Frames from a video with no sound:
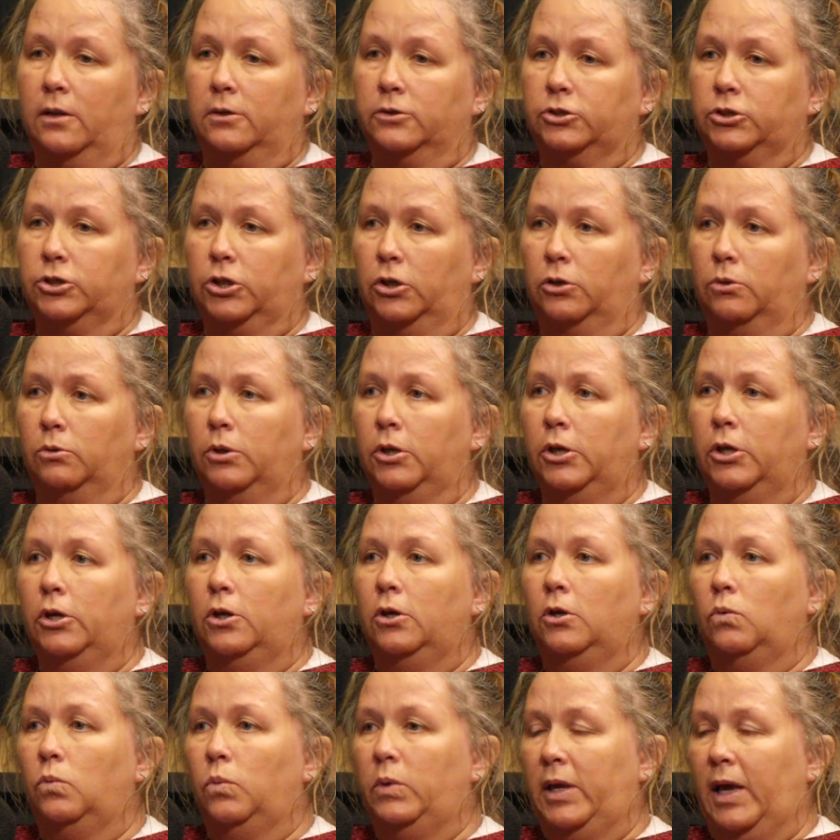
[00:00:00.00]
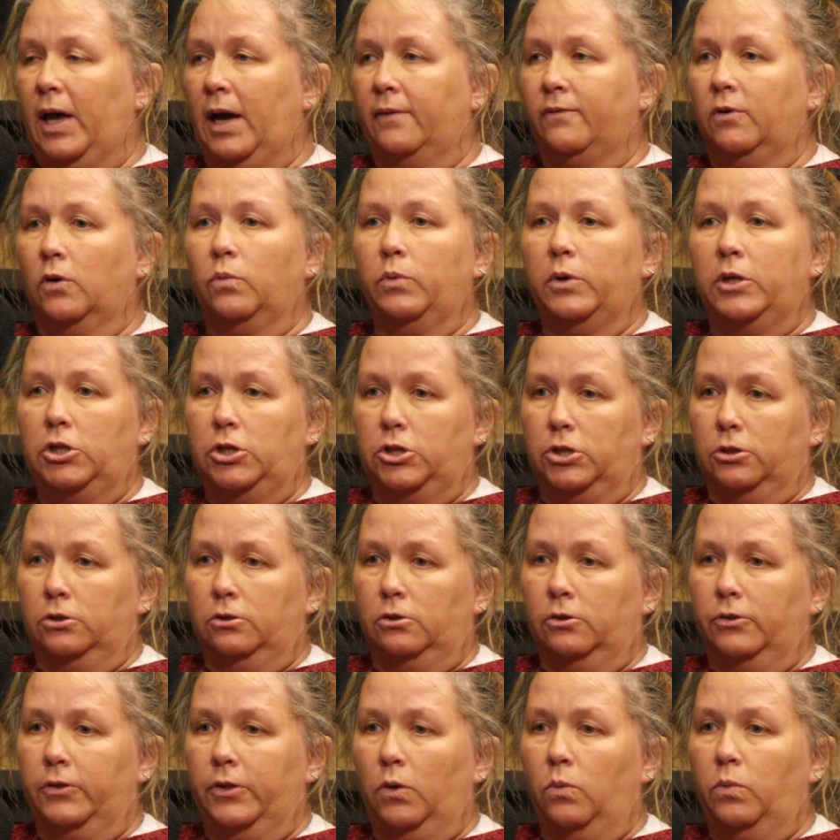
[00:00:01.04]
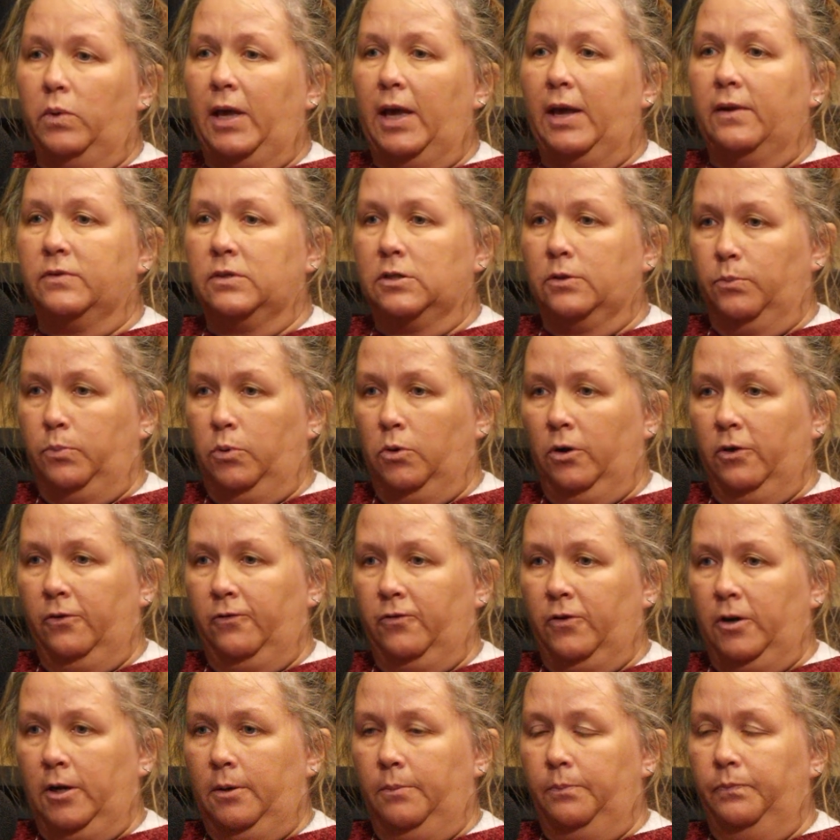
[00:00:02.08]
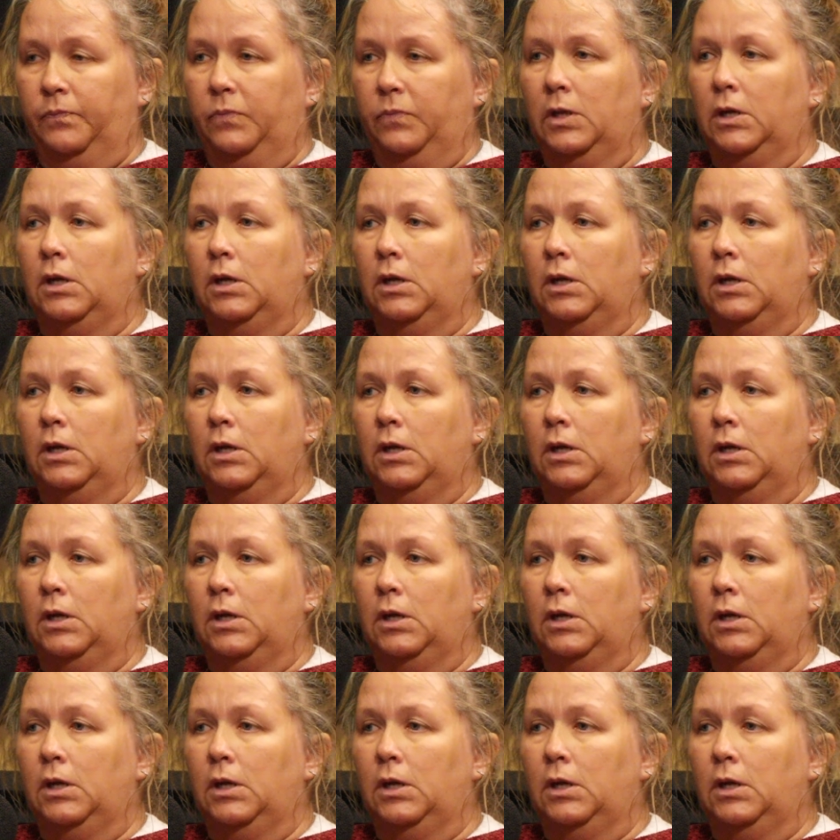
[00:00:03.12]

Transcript: So we have a regional that we have support from,